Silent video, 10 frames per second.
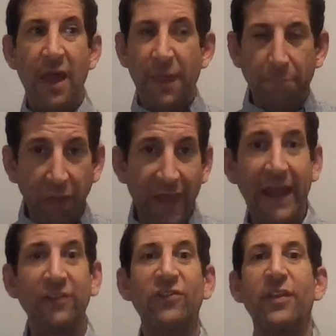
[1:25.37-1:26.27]
The
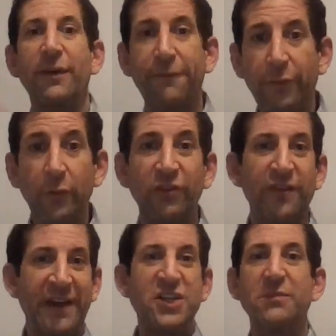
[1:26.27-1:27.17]
plants, the fruits, the
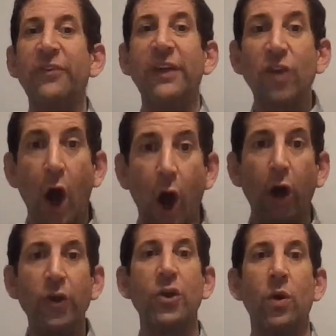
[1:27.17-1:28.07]
vegetables, it's
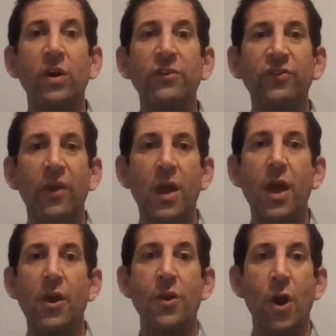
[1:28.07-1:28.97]
all yours,
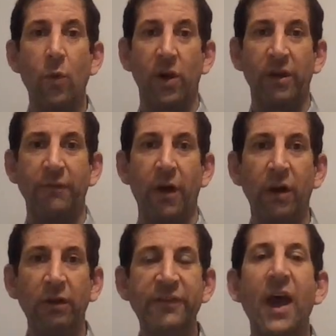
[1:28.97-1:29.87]
no work
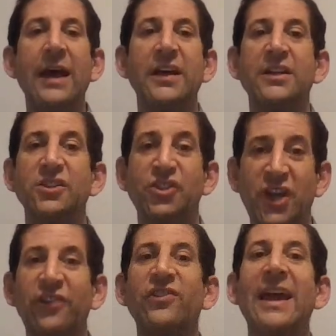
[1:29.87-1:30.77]
involved,
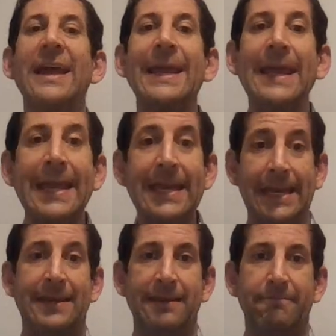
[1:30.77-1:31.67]
just eat it.